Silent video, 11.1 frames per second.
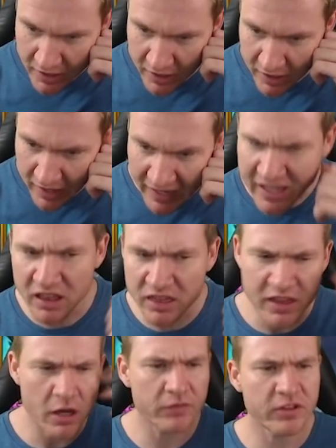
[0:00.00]
Uh, I can't
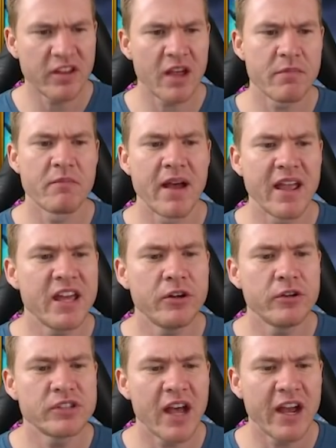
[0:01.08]
think off the top of my head
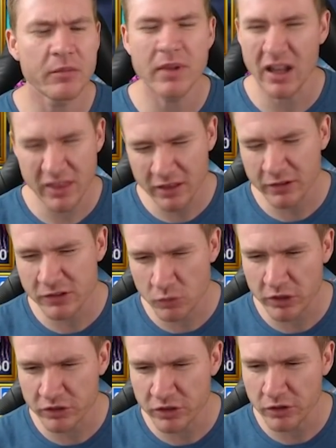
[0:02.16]
who's higher, but I think there's
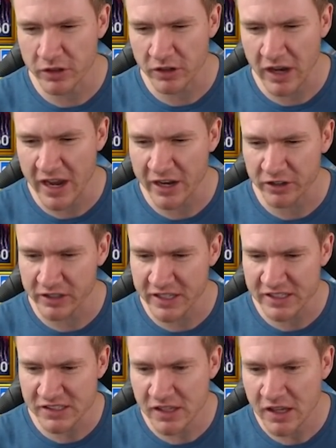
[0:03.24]
one or two that are higher at
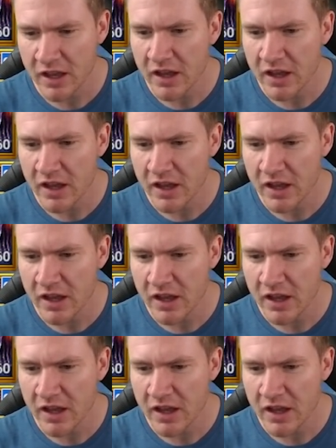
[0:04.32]
least.